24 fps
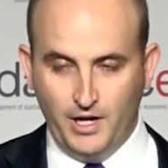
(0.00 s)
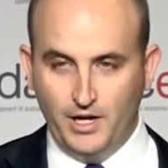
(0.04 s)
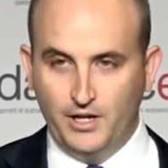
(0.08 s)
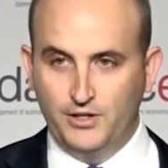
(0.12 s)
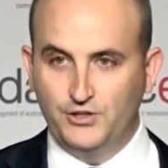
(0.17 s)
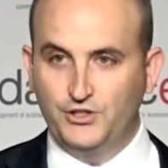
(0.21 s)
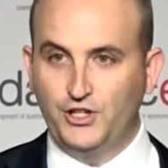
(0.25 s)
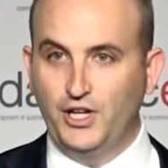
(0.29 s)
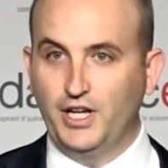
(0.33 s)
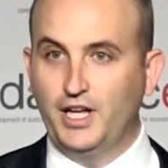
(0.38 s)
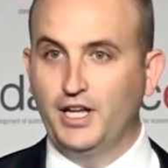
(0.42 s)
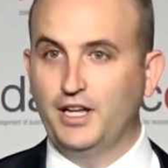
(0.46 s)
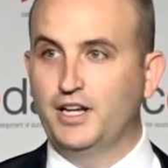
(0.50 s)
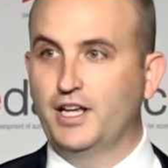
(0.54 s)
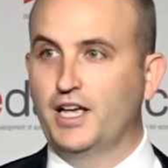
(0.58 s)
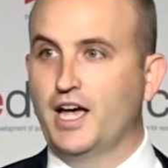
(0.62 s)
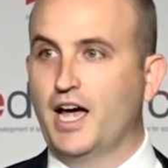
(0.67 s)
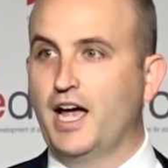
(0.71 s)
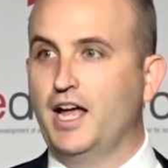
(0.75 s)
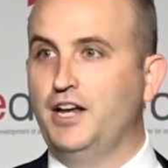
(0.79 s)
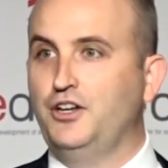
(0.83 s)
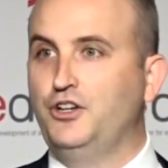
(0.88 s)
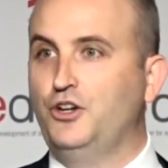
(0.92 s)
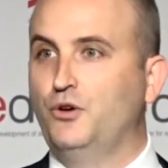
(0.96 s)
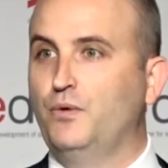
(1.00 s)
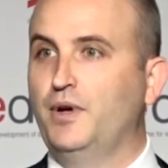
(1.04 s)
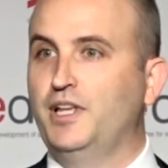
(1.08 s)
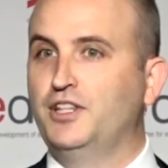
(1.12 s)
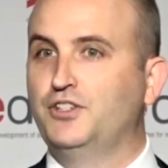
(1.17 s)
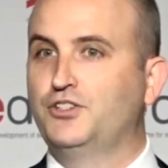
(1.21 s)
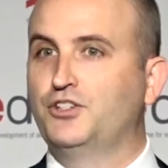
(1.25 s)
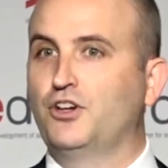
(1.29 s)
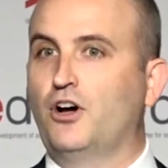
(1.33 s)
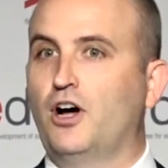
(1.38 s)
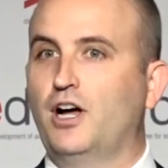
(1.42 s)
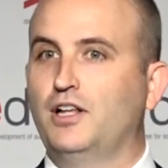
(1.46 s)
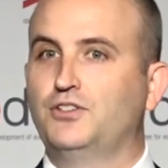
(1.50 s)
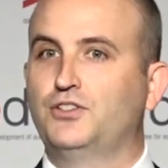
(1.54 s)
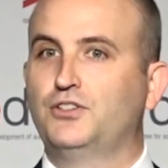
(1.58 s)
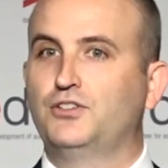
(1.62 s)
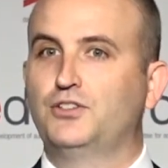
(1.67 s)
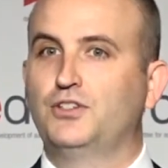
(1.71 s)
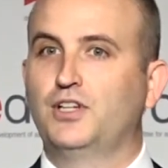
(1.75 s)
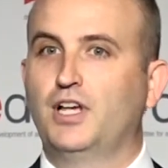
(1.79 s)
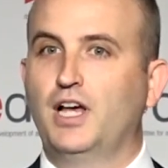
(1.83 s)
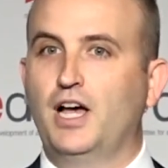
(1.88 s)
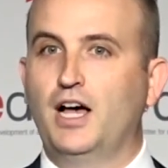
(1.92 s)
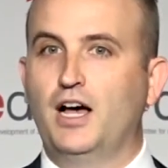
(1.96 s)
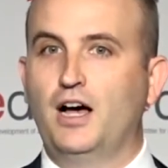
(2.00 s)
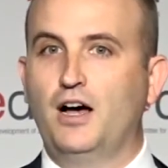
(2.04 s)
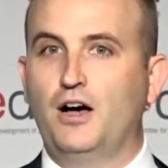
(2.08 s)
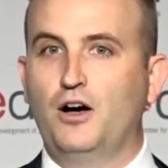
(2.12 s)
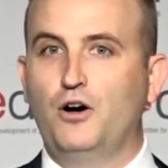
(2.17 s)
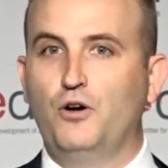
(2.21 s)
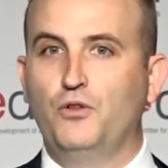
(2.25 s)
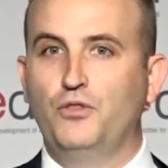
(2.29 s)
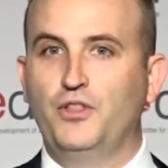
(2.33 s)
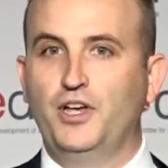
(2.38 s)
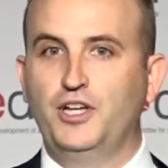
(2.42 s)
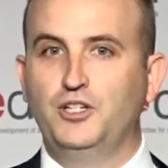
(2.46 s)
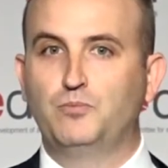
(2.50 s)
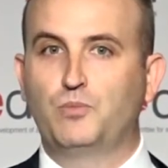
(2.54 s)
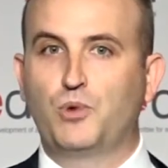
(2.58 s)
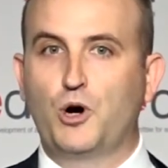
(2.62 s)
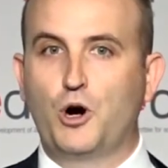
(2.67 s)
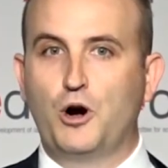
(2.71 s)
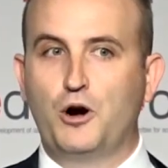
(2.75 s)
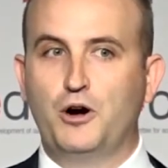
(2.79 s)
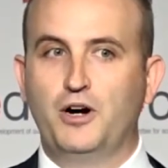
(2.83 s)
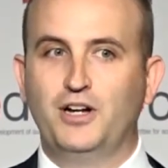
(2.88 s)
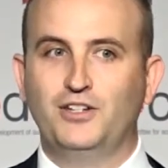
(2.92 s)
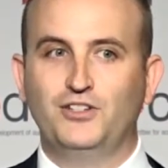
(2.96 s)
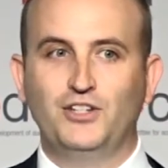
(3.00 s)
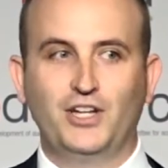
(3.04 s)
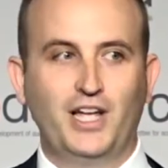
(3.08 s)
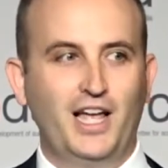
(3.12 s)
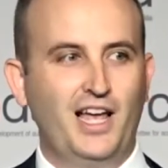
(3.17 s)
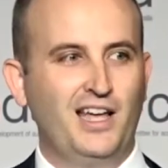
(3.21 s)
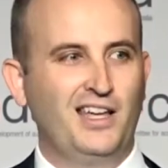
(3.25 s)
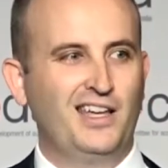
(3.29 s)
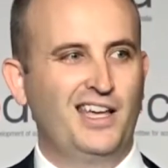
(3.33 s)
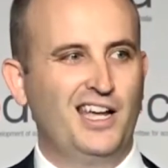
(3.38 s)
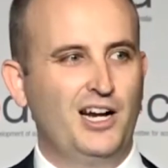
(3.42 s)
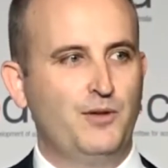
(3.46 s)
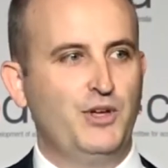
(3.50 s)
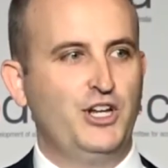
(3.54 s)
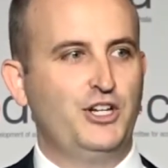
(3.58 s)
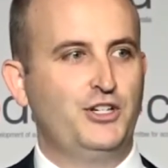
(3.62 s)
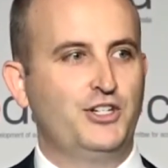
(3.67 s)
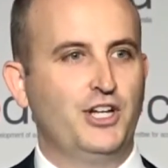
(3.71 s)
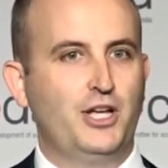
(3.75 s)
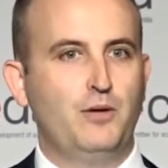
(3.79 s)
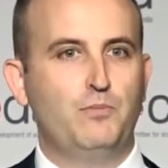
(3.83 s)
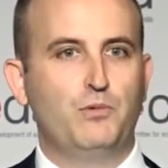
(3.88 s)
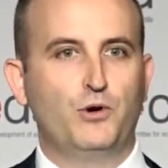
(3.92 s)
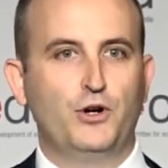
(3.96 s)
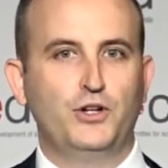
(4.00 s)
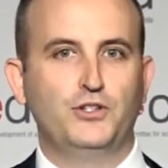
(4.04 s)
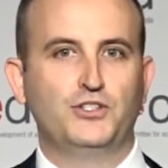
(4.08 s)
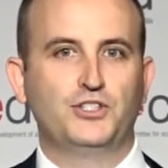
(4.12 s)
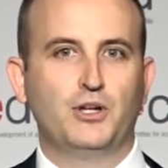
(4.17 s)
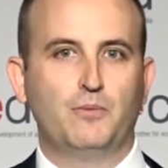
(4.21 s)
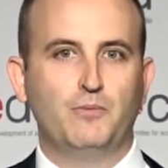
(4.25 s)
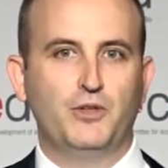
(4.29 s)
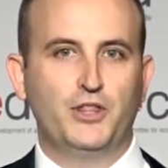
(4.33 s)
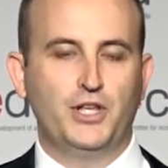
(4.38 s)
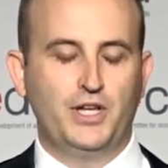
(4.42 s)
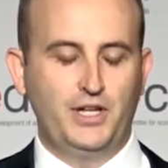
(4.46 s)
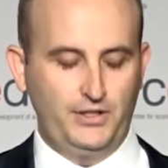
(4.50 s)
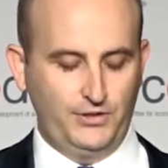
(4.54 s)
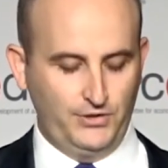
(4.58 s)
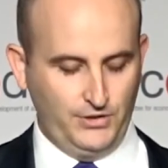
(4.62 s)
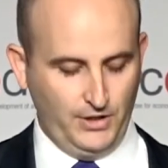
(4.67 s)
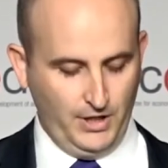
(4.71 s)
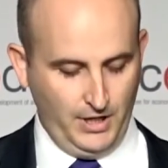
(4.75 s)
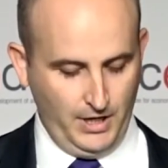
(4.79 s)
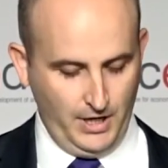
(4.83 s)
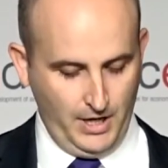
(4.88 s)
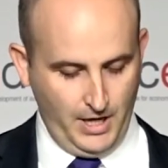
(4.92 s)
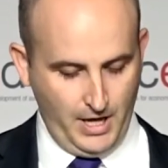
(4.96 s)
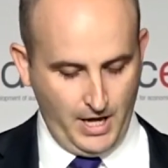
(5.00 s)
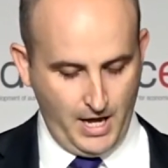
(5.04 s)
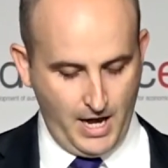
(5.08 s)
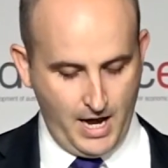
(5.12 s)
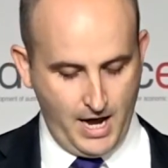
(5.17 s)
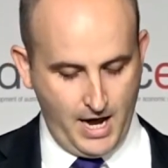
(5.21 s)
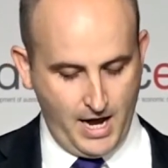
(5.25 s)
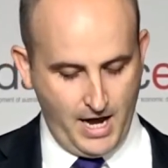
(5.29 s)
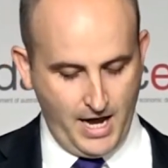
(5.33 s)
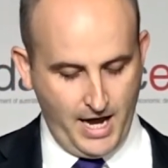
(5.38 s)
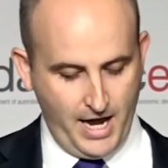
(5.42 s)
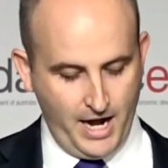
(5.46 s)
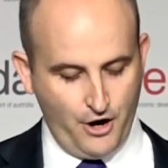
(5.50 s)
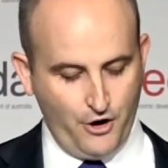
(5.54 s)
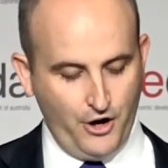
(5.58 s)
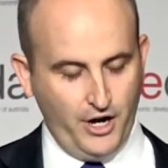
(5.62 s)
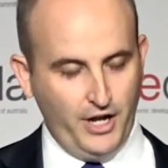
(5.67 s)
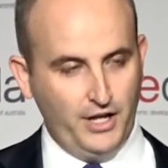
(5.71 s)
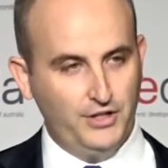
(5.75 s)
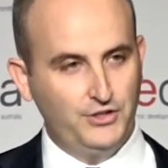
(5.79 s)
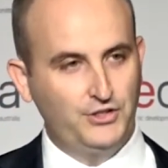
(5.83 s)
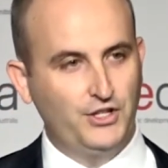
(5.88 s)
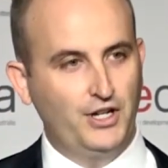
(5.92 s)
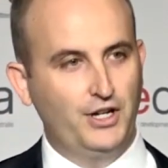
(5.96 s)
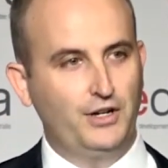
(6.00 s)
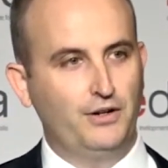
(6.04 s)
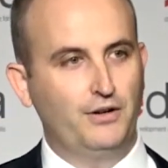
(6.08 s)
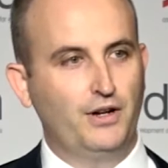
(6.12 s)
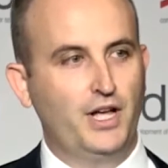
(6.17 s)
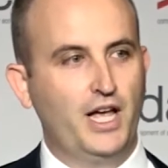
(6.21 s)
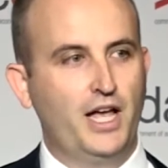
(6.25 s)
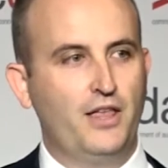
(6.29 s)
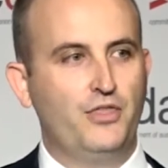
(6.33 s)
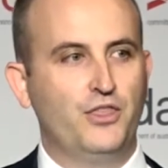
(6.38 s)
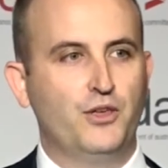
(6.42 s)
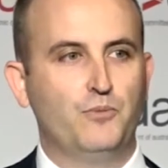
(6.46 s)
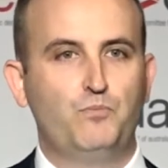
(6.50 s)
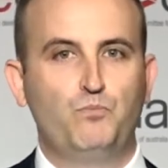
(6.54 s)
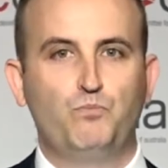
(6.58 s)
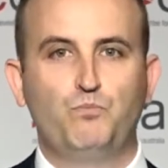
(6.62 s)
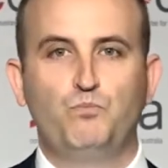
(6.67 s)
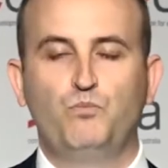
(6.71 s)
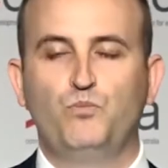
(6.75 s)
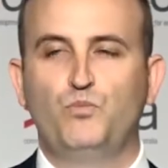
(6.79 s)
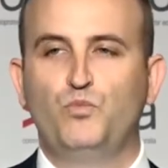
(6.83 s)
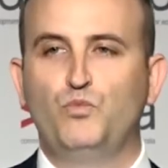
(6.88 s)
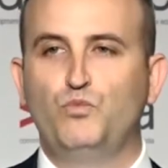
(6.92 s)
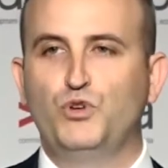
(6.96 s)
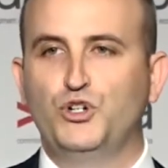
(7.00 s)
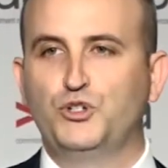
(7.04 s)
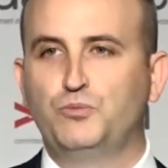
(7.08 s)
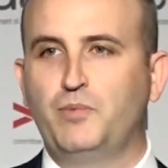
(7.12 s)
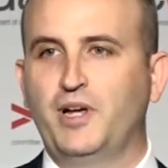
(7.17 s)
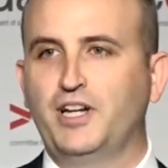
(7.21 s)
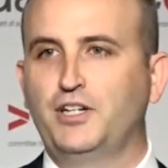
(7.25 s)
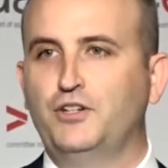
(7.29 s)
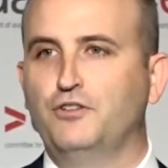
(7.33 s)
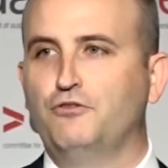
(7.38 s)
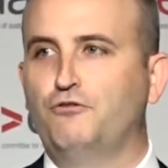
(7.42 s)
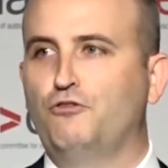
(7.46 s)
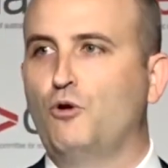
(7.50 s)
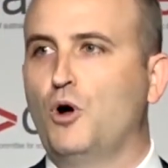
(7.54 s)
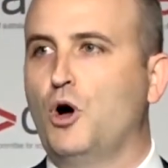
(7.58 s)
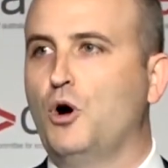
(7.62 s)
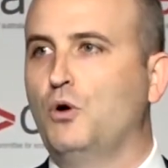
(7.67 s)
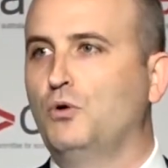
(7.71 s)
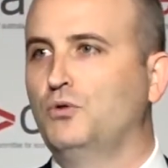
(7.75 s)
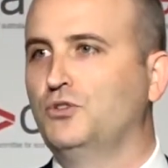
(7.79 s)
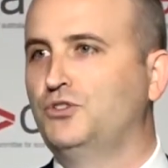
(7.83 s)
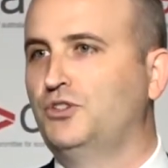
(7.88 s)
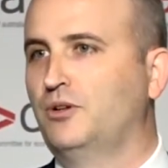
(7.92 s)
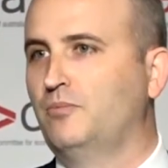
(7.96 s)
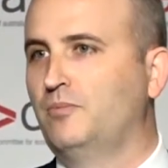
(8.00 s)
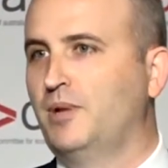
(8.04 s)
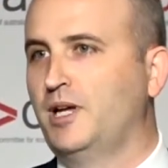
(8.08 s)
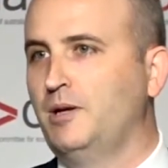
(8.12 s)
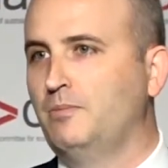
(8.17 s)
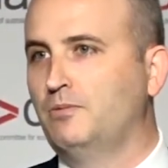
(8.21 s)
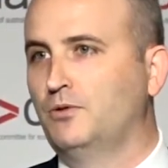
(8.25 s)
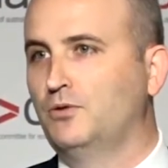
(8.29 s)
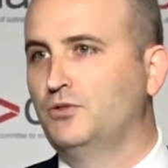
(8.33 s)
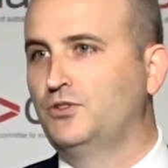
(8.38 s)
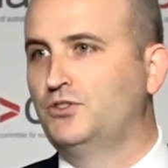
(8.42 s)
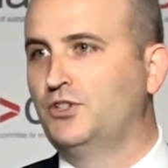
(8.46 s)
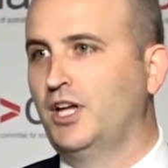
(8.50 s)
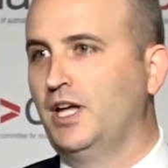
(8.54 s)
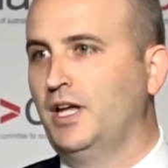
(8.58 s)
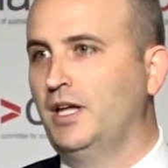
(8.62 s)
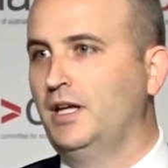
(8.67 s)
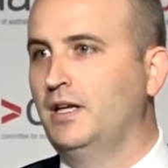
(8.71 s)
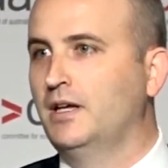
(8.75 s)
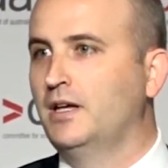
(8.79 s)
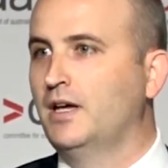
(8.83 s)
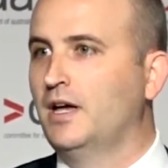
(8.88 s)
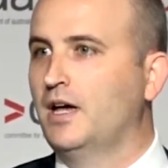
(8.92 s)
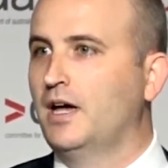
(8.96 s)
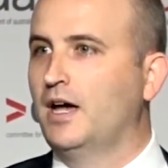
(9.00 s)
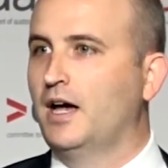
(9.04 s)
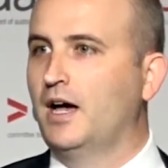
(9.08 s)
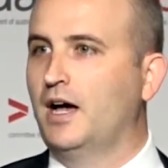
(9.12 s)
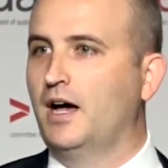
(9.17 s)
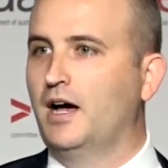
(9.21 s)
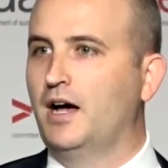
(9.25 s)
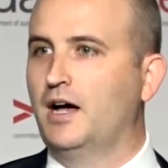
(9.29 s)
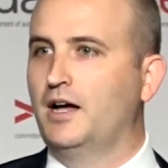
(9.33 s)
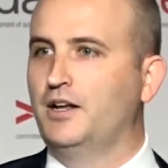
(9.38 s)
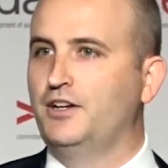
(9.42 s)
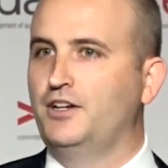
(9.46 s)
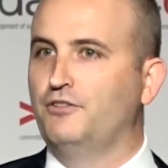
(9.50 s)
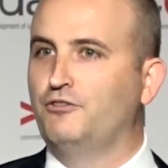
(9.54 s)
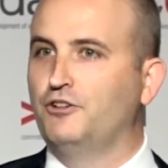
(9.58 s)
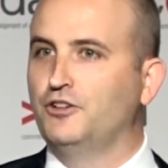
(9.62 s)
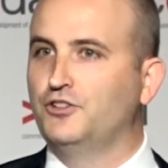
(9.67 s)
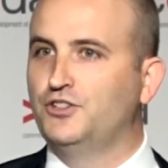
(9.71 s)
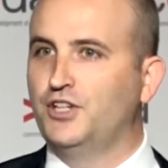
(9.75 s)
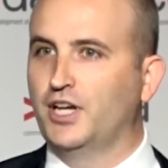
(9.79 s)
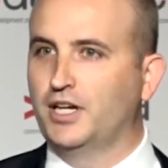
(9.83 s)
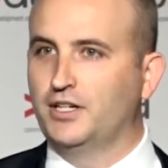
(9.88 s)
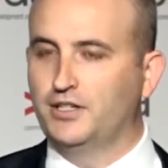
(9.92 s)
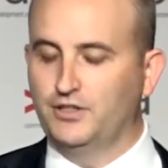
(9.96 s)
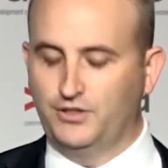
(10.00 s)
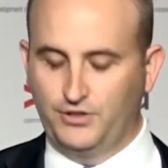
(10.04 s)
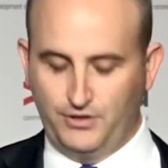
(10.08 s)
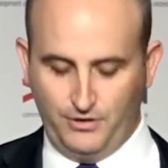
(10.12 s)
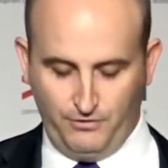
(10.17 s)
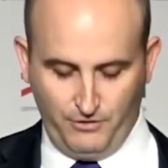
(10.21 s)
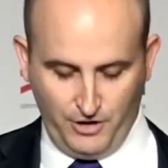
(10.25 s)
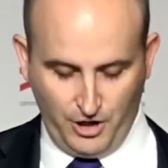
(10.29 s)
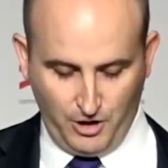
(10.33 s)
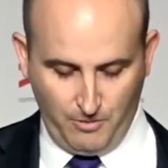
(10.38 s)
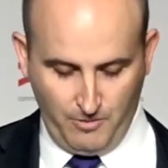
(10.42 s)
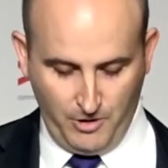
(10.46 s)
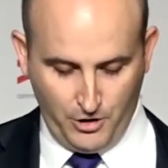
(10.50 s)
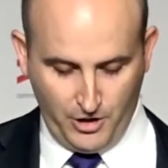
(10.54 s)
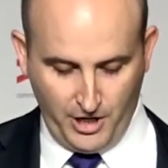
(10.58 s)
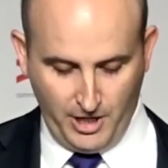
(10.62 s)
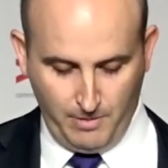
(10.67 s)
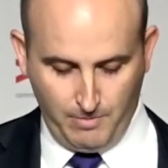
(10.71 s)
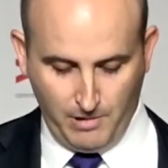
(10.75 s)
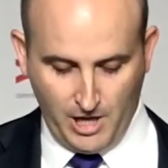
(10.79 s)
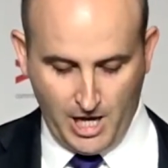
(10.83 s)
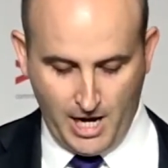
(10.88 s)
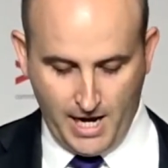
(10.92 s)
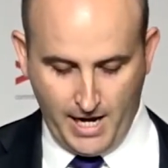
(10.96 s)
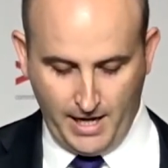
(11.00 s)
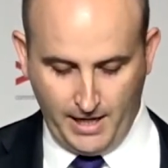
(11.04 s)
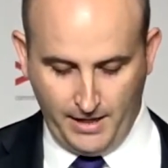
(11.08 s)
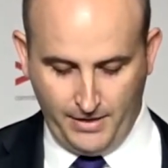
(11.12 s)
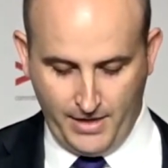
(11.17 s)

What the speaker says: seeking to gain new insights on these priorities and get a bit deeper in some of these areas and the respective roles that people see different sectors of the community playing